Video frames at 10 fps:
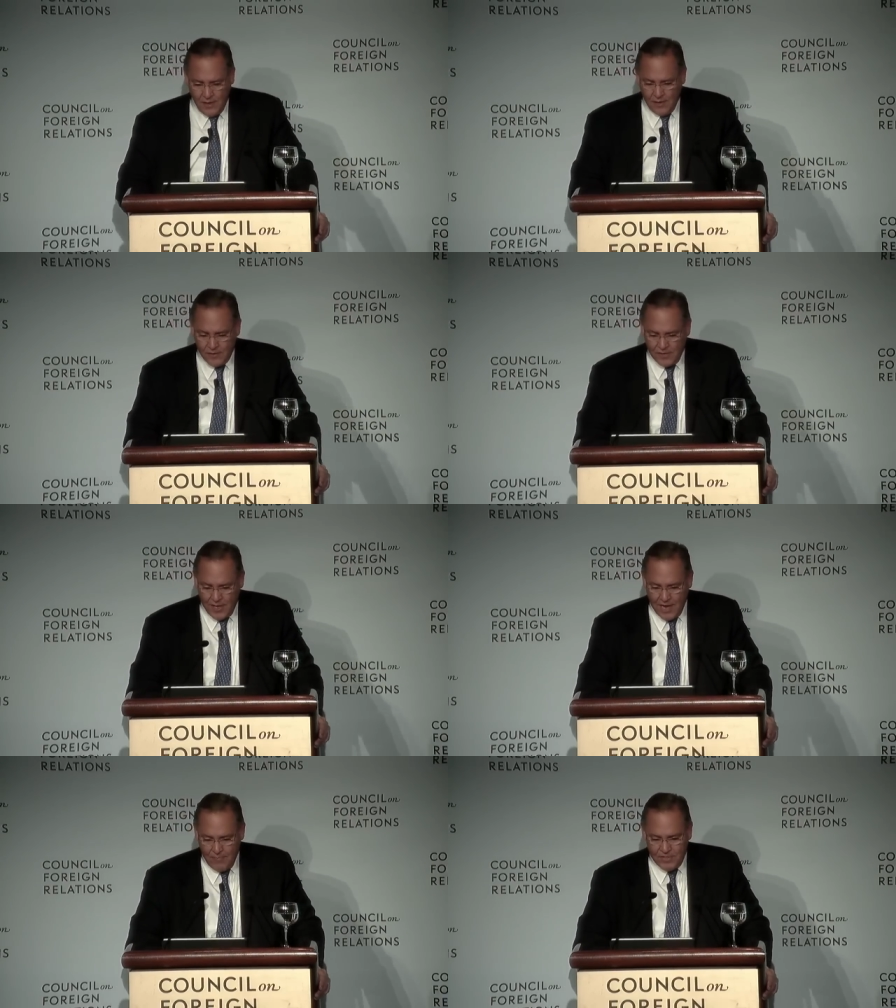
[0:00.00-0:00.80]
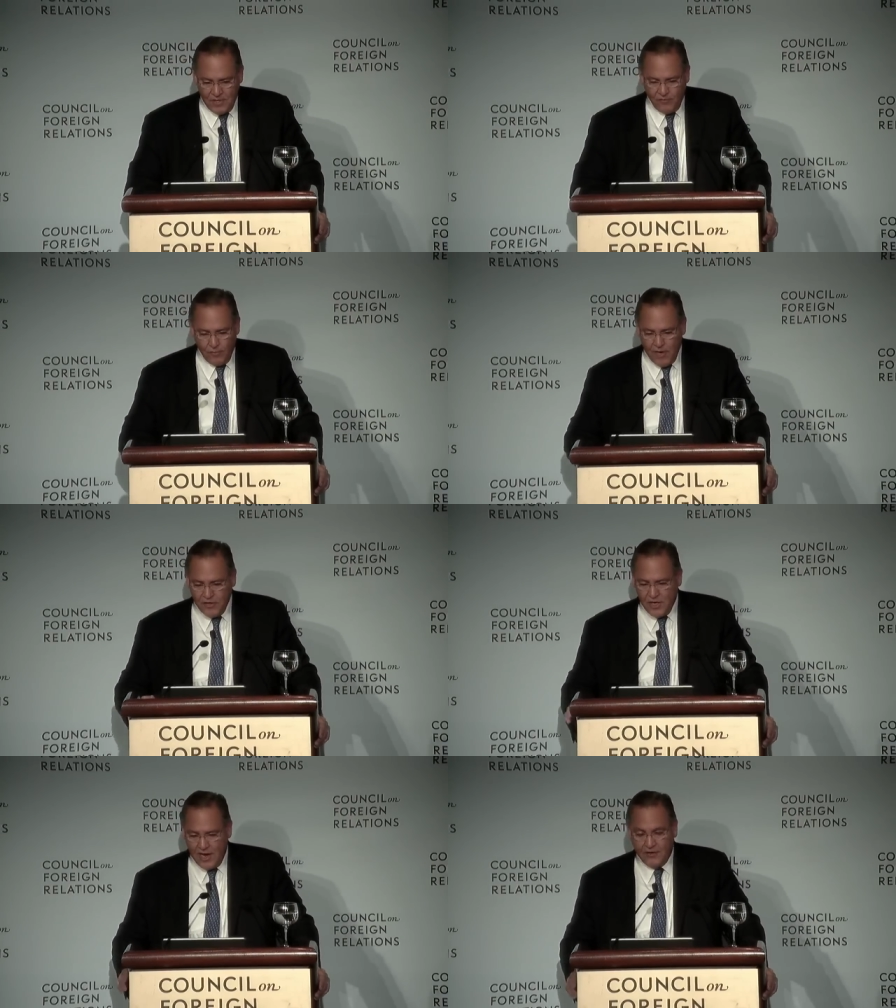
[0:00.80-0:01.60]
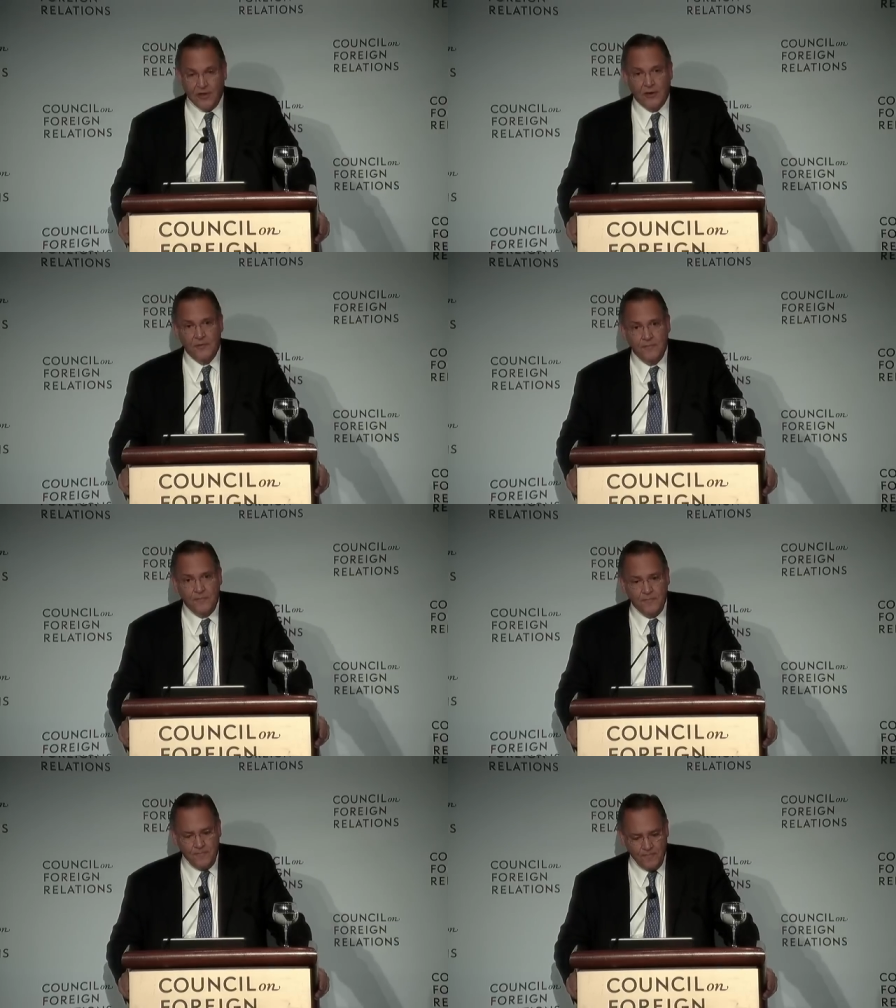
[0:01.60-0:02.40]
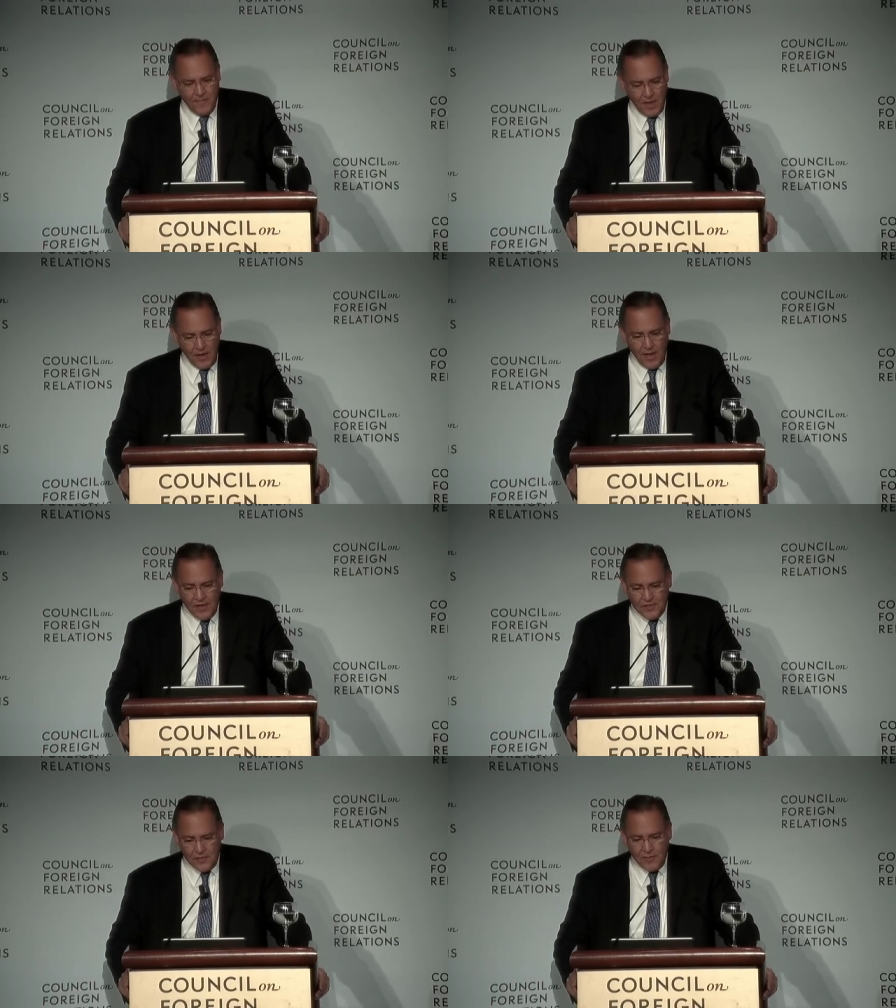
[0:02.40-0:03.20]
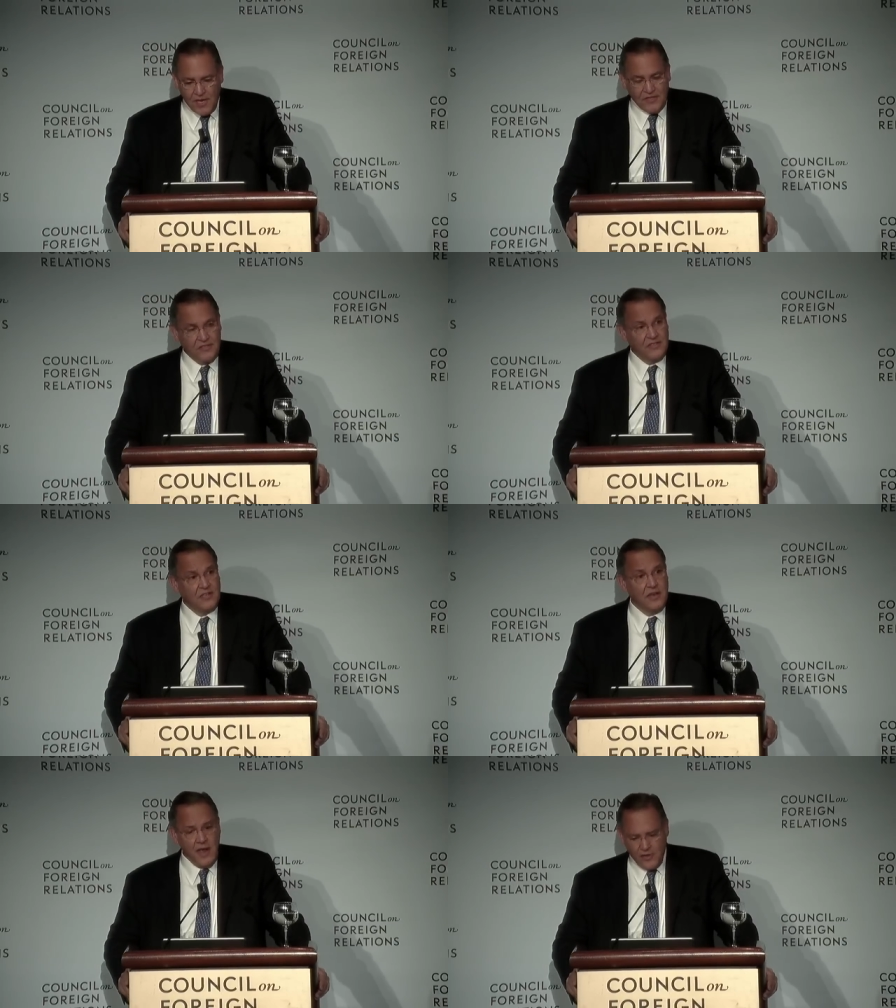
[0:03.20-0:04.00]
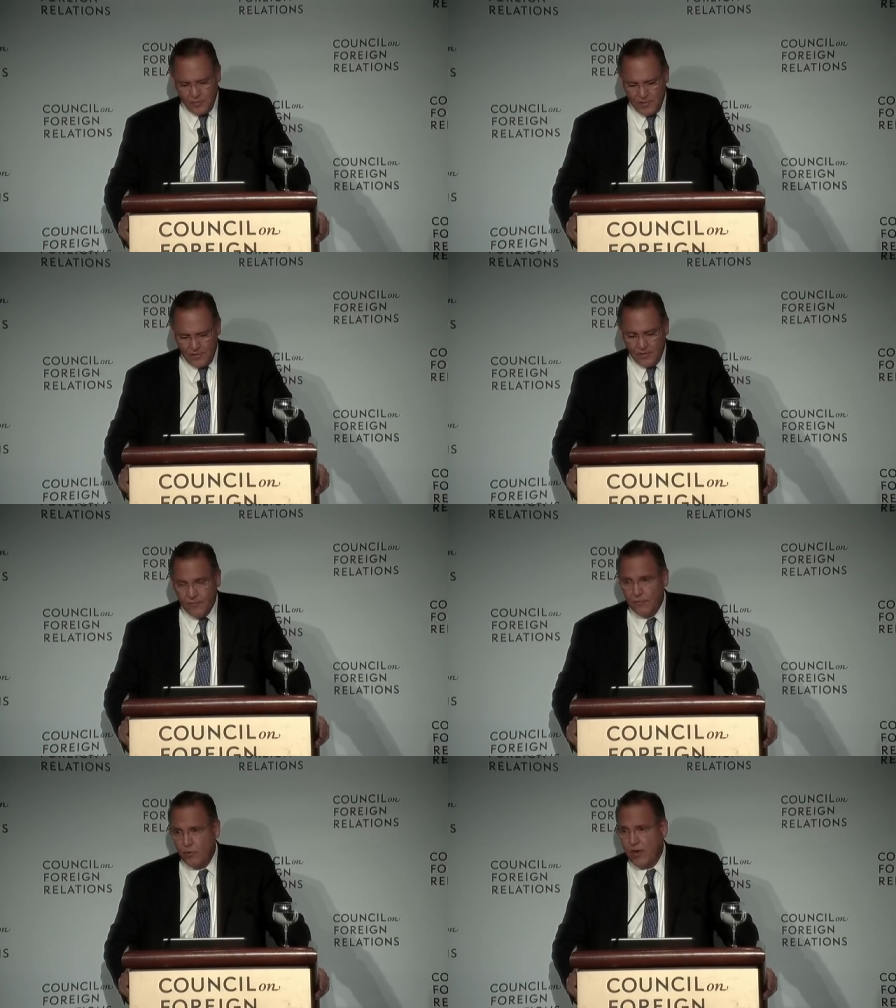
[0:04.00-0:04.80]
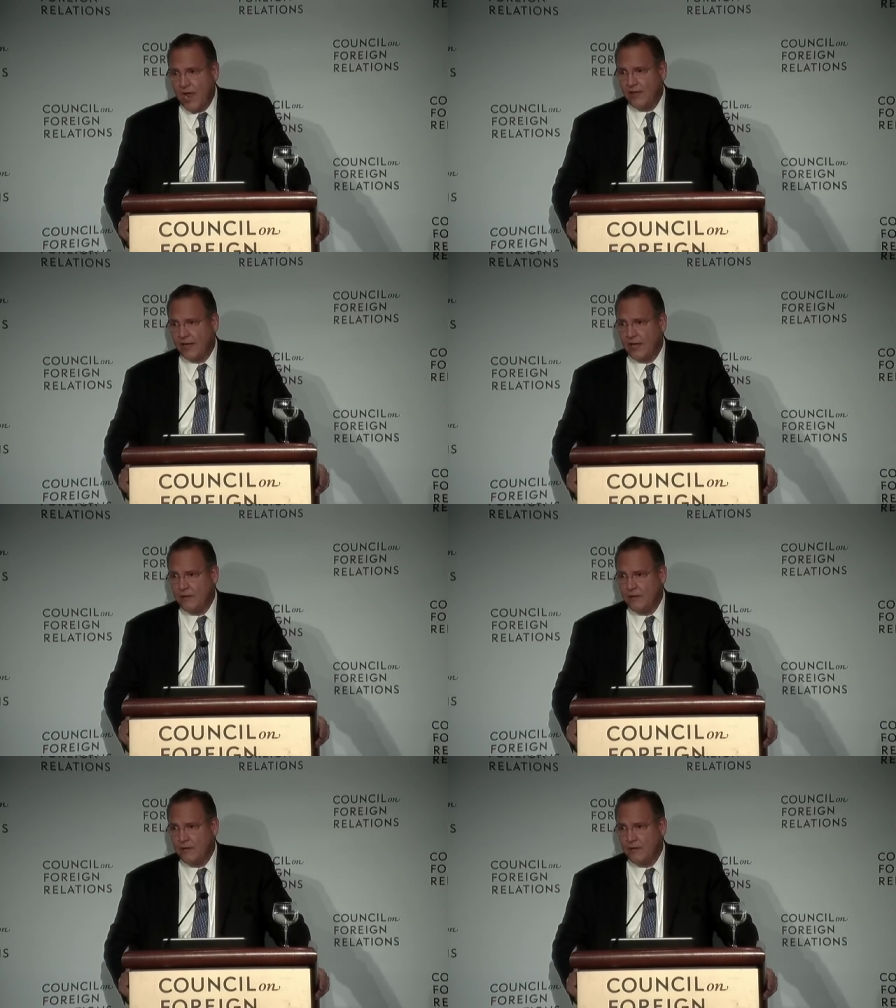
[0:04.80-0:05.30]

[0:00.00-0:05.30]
There's a lot of misinformation out there, and in some cases, a detachment from reality.